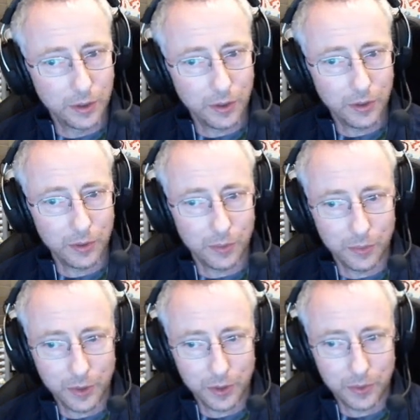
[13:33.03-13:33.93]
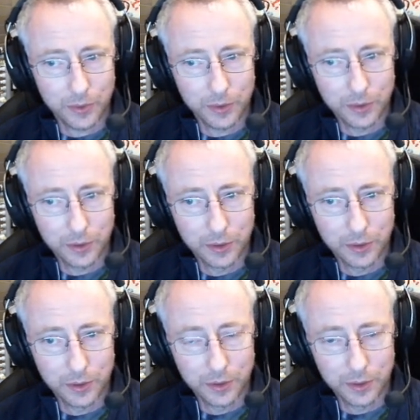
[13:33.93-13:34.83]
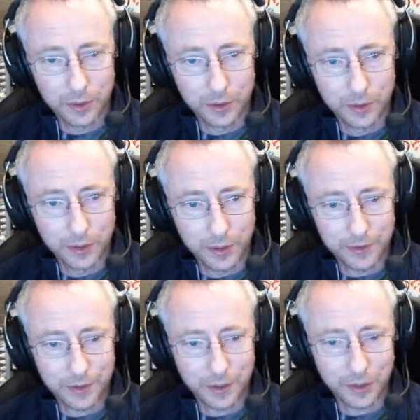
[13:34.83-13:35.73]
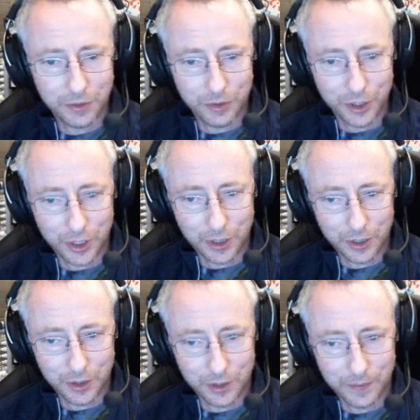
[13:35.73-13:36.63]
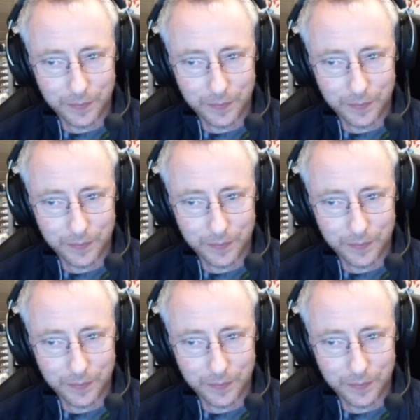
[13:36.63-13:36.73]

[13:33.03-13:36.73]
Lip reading: Oh, whoa. He's got a different deck here.